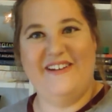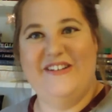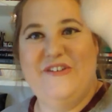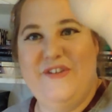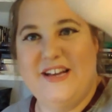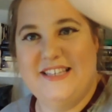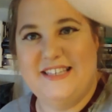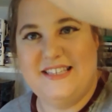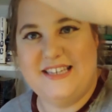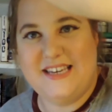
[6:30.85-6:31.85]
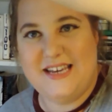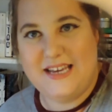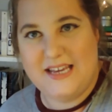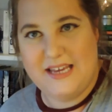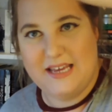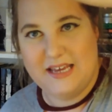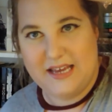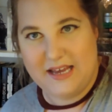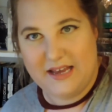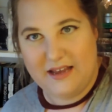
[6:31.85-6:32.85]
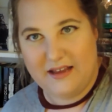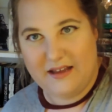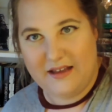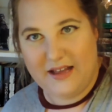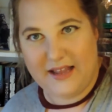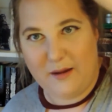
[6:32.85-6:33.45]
I don't know if you could see, it